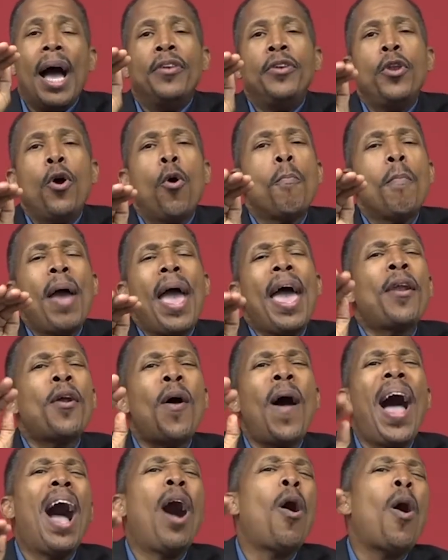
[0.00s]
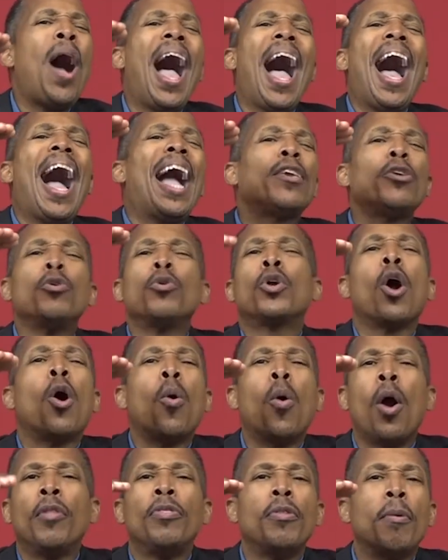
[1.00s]
no matter how high you
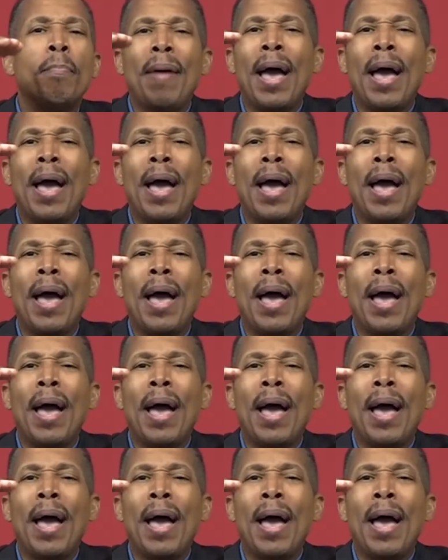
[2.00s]
go on the